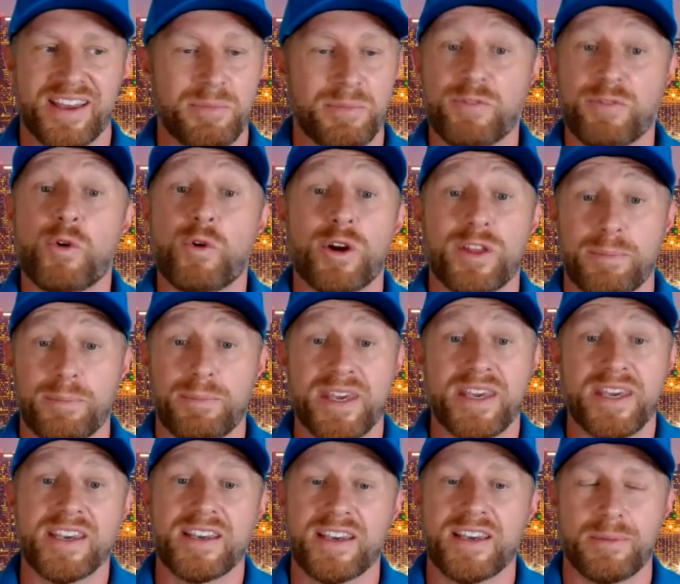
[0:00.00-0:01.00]
before the
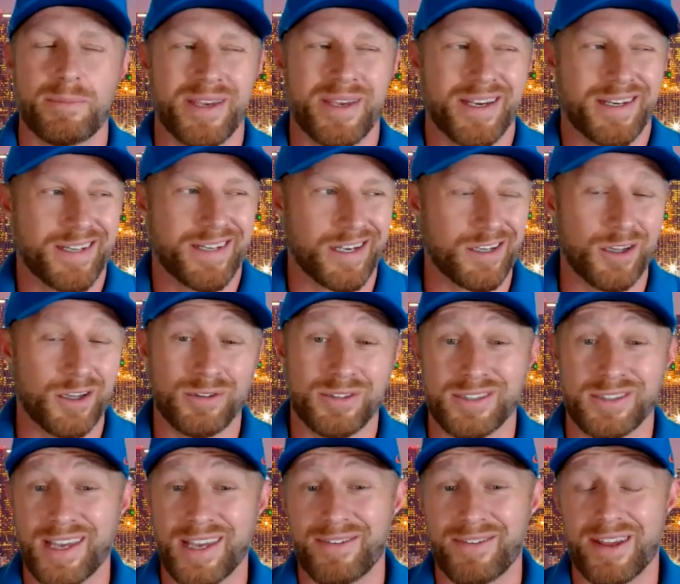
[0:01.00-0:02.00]
peak, and it peaked at close
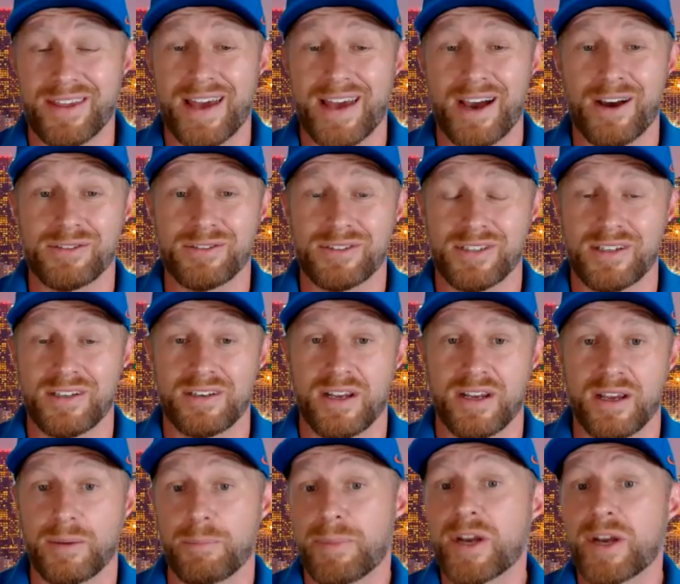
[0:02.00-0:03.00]
to 70,000.
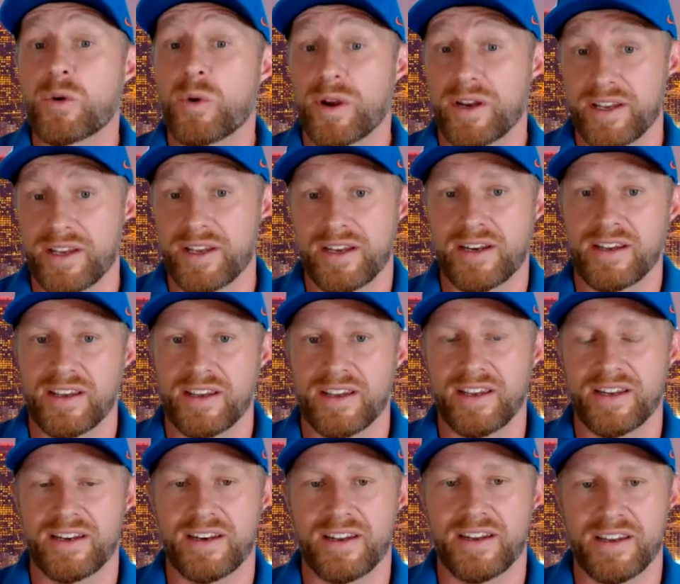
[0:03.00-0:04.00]
Bitcoin did
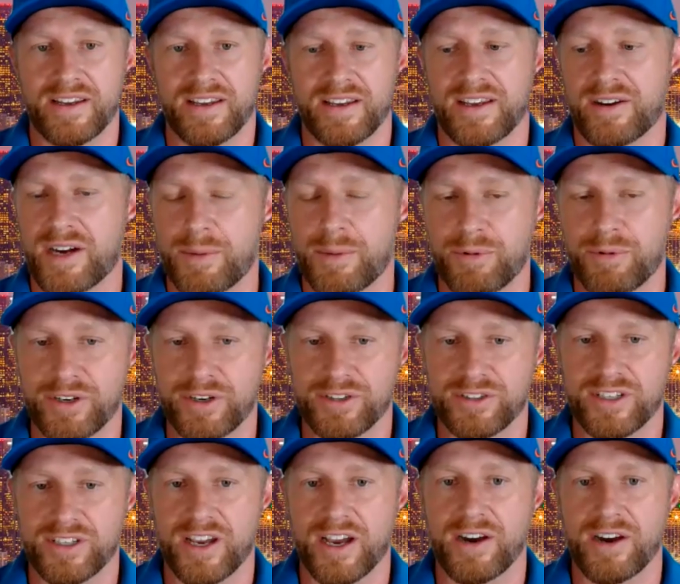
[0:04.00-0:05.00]
in a couple of
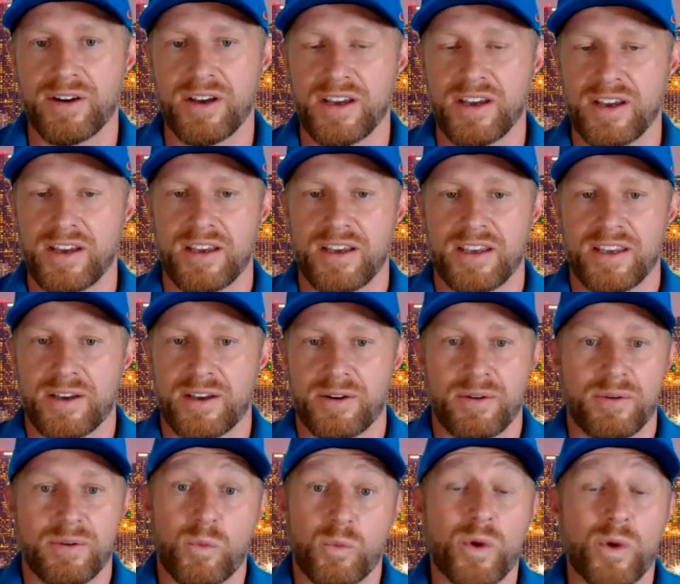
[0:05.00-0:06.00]
years ago.
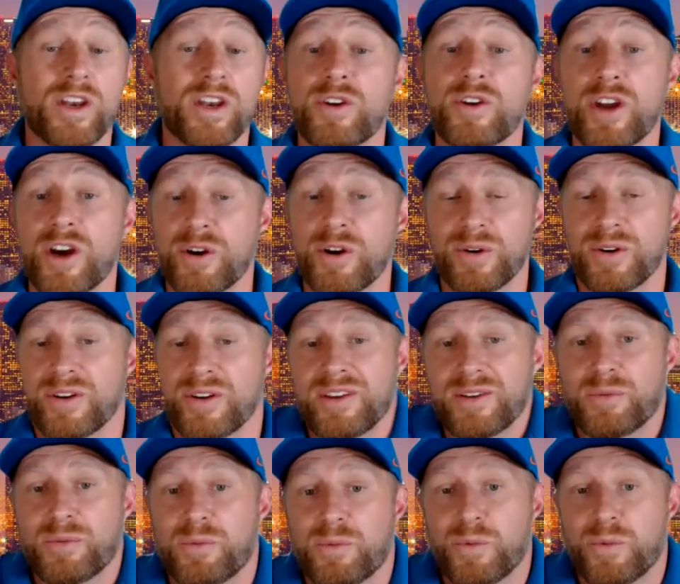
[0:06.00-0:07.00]
When do you know?
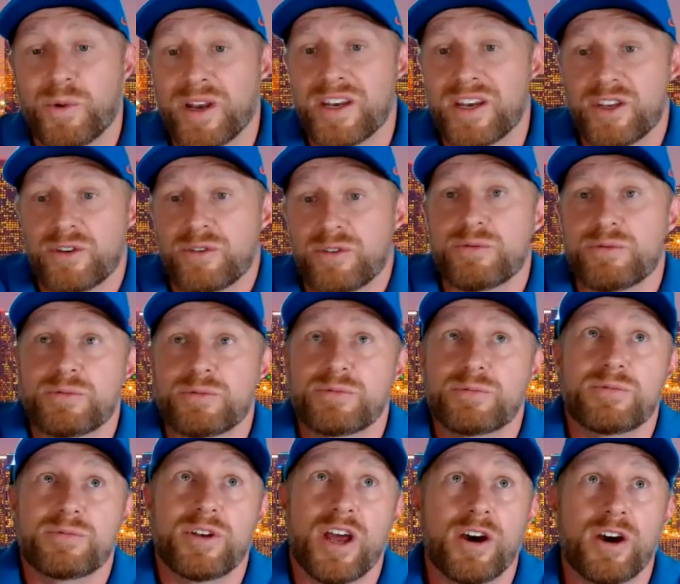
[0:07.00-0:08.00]
When do you
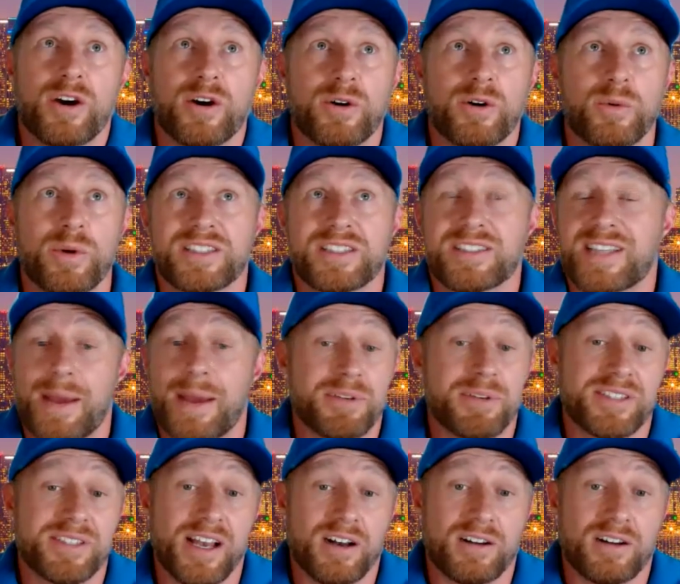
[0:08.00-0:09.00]
know when it's time to
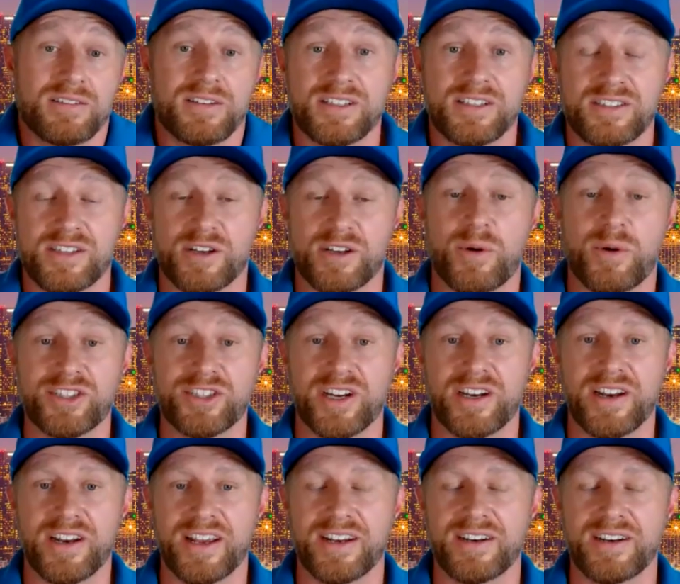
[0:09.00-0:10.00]
sell? Is the
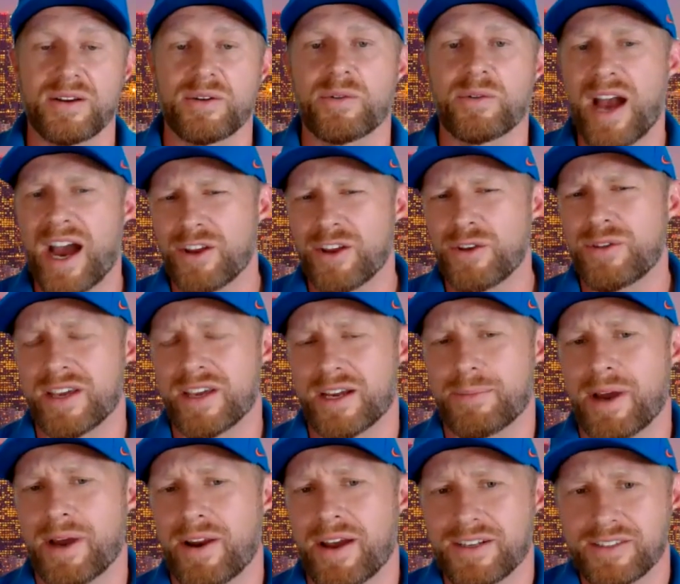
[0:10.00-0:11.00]
question. And how do you think
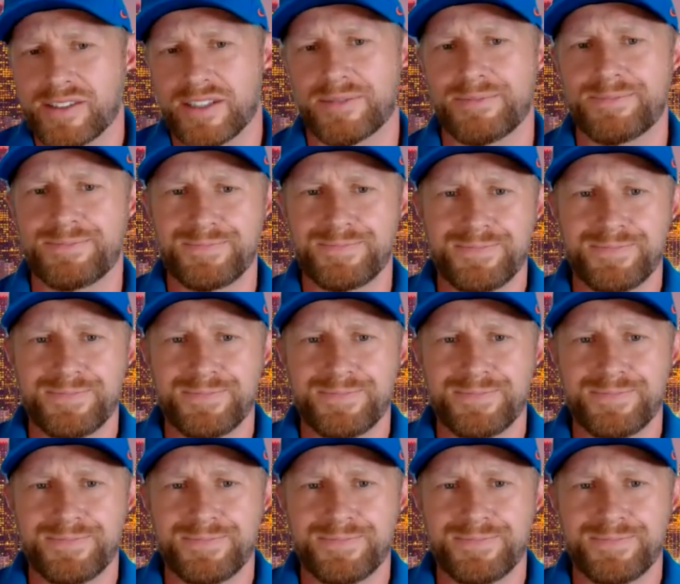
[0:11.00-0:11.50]
about exit?